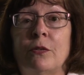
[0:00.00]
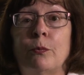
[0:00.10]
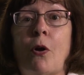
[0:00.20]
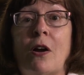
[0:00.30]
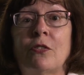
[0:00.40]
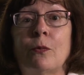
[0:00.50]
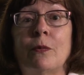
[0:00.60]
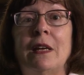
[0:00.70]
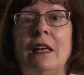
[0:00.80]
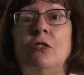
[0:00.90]

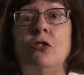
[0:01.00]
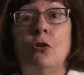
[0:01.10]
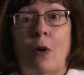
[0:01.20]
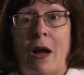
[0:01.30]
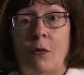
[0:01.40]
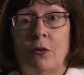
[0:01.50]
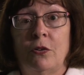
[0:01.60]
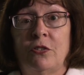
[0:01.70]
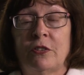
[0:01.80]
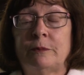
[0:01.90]
approximately 2
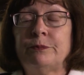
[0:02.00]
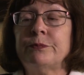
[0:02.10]
hours.